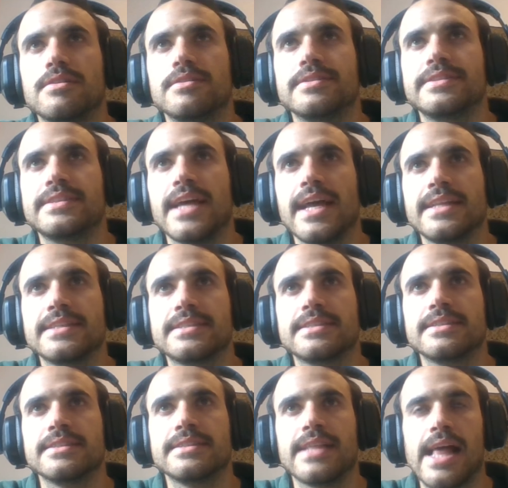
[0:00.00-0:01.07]

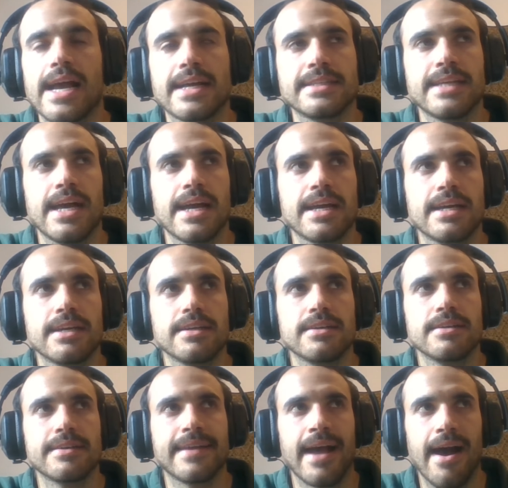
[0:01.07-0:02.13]
sets SLACKATTACK
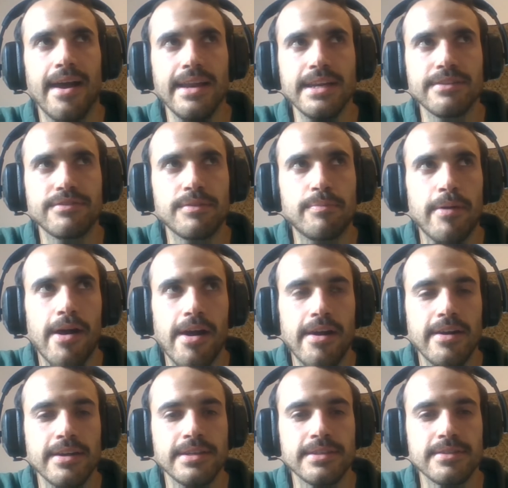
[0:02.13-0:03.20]
kind of
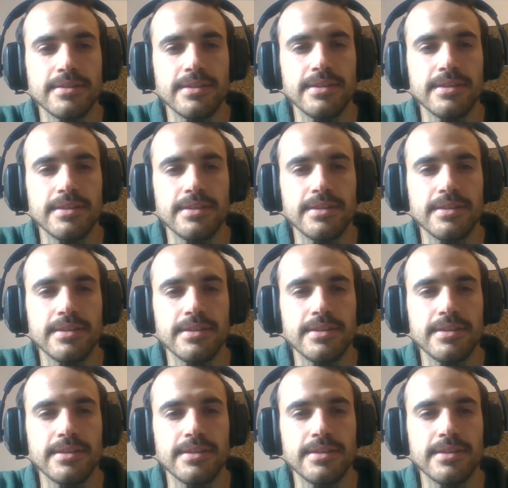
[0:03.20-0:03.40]
apart